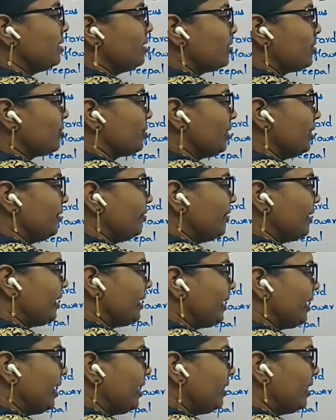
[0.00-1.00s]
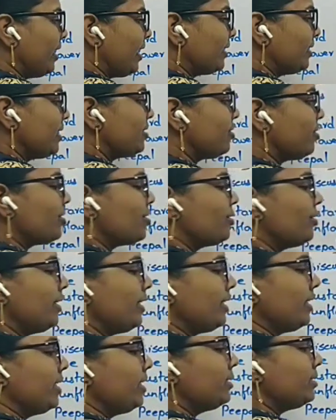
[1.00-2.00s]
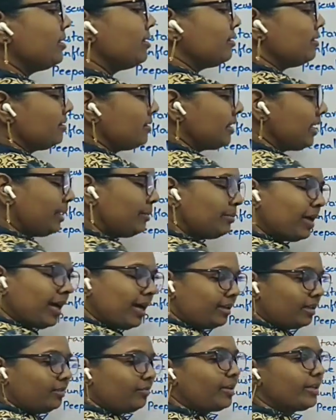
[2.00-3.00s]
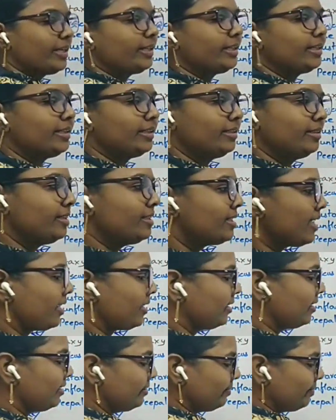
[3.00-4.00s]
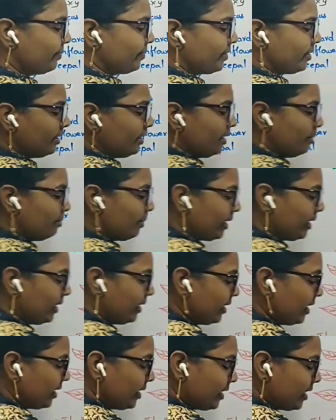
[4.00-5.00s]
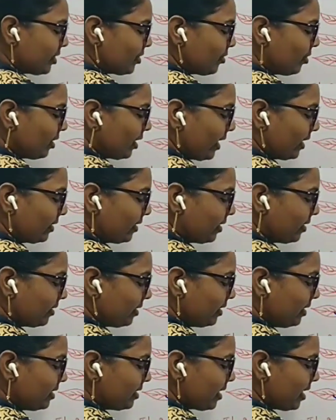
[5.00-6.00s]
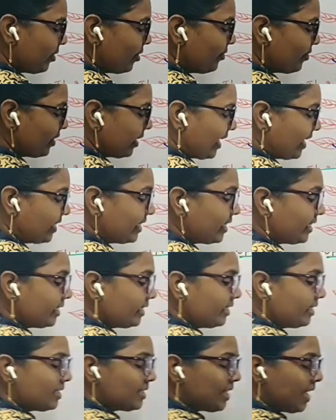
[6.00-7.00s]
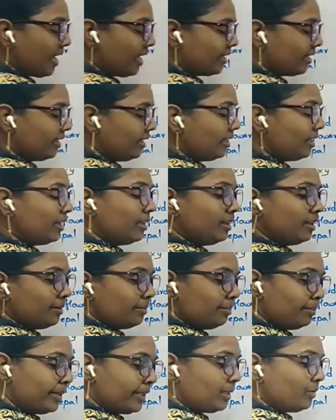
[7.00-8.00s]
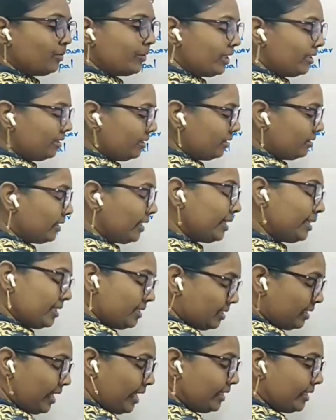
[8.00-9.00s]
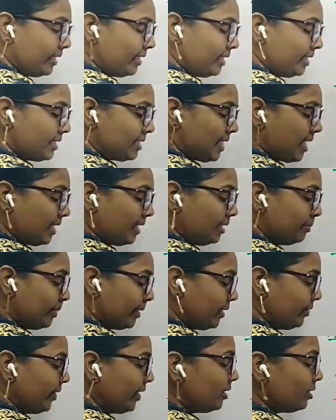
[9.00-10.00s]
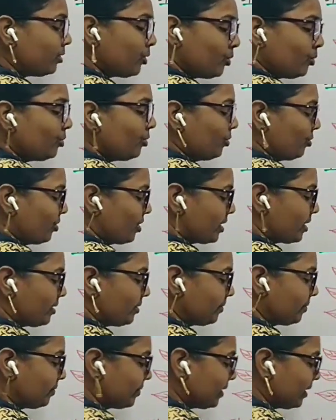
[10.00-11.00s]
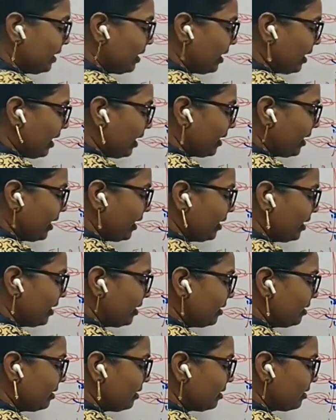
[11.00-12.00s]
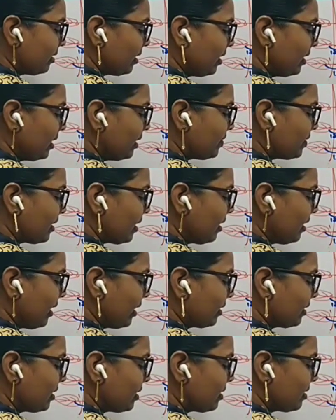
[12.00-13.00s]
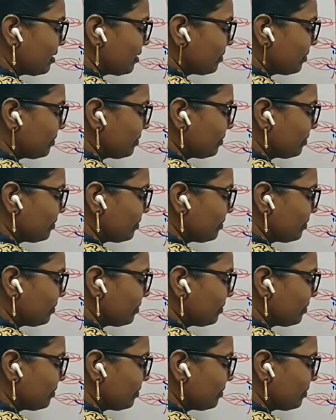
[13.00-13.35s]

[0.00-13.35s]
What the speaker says: So if we take like this also, it is same angle, 180 degrees angle. But here it is not like that. These are of 90 degrees angle between, there is 90 degrees angle between two nodes. Again here the leaves are like this.